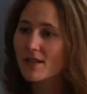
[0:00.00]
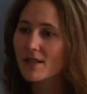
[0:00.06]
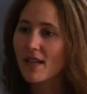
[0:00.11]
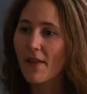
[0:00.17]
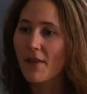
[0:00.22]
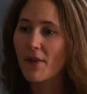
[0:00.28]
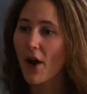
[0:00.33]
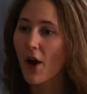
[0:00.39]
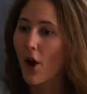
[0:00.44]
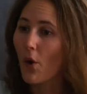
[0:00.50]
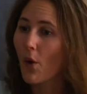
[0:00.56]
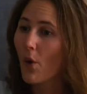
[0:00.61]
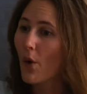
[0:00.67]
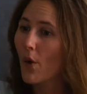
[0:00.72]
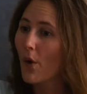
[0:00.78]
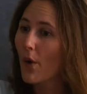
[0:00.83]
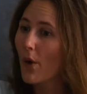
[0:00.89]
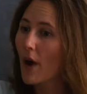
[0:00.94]
said, though,
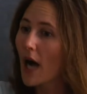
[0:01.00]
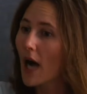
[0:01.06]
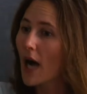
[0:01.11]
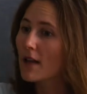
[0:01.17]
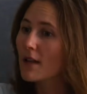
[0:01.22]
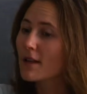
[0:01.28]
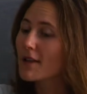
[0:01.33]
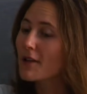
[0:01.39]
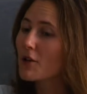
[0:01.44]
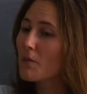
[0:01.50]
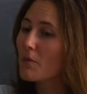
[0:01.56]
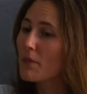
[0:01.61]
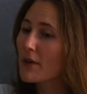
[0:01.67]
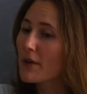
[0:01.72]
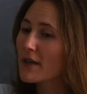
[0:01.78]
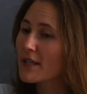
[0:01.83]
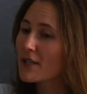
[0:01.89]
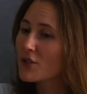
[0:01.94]
a little
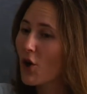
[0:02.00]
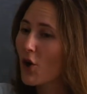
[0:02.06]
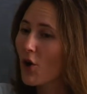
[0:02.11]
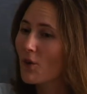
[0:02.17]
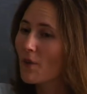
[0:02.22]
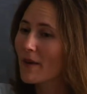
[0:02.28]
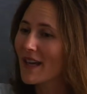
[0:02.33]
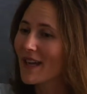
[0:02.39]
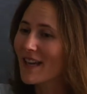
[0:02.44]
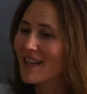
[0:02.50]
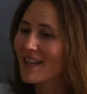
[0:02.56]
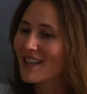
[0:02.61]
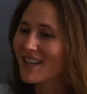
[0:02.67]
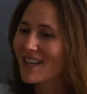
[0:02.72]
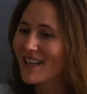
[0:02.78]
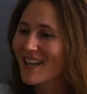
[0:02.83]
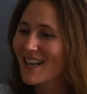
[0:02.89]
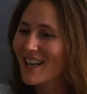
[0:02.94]
birdie told me
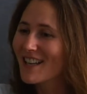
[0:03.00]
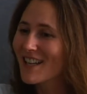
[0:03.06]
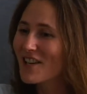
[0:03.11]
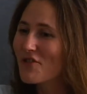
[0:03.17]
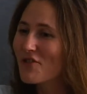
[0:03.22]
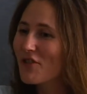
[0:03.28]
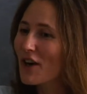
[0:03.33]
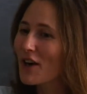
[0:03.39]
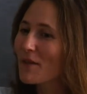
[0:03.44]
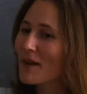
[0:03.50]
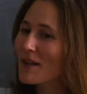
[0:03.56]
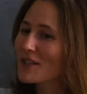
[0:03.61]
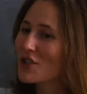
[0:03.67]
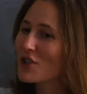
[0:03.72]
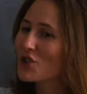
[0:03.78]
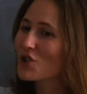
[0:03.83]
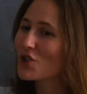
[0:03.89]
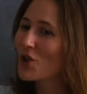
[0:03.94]
that you very much
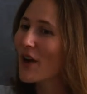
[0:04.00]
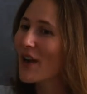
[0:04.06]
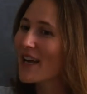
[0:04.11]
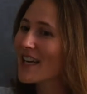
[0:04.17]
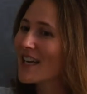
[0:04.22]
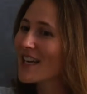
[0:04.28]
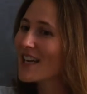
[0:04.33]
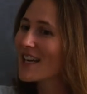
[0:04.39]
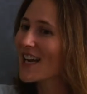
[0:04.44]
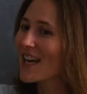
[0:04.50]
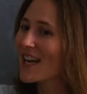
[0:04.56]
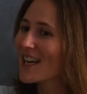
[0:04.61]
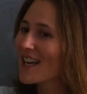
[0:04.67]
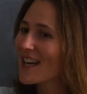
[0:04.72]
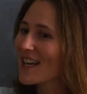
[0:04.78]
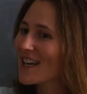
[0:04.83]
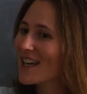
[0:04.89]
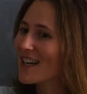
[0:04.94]
enjoy
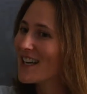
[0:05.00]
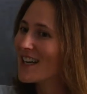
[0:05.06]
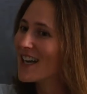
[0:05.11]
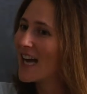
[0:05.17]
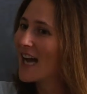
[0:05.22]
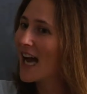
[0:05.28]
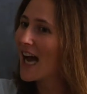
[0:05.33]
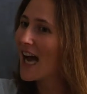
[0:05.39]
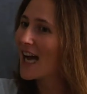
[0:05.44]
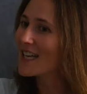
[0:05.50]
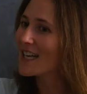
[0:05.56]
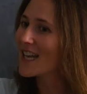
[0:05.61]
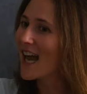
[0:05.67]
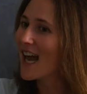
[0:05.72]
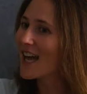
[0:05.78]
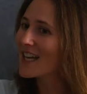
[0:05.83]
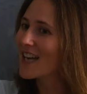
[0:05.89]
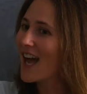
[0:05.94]
eating
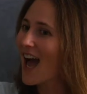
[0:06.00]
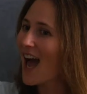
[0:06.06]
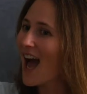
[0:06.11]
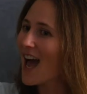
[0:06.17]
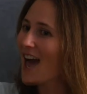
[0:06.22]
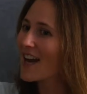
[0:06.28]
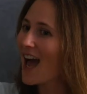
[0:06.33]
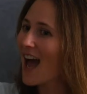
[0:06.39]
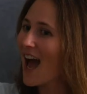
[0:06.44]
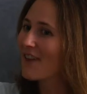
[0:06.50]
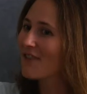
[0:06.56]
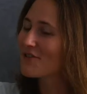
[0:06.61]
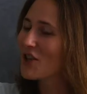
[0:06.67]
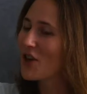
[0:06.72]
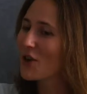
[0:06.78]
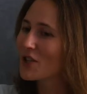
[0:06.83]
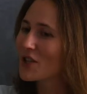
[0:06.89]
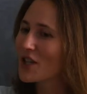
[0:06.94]
and have
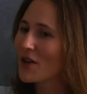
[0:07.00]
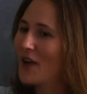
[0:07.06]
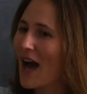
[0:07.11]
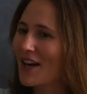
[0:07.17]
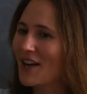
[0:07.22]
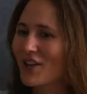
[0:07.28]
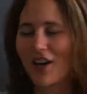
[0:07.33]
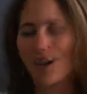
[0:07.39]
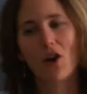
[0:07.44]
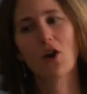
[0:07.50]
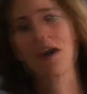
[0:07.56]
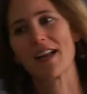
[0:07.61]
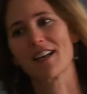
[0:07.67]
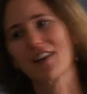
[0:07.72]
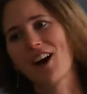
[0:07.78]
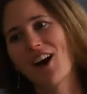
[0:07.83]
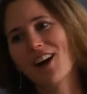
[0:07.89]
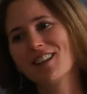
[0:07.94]
no clue how to cook. Okay,
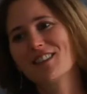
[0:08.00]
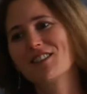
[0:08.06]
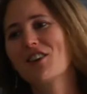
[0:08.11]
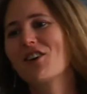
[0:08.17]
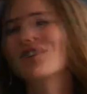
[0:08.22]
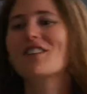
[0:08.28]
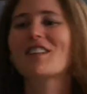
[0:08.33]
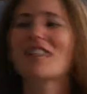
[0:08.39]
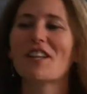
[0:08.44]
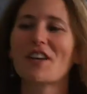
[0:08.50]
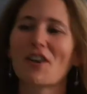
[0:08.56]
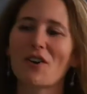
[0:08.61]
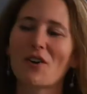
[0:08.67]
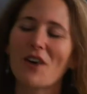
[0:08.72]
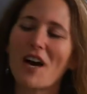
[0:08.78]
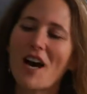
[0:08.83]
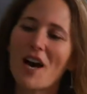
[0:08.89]
not no clue,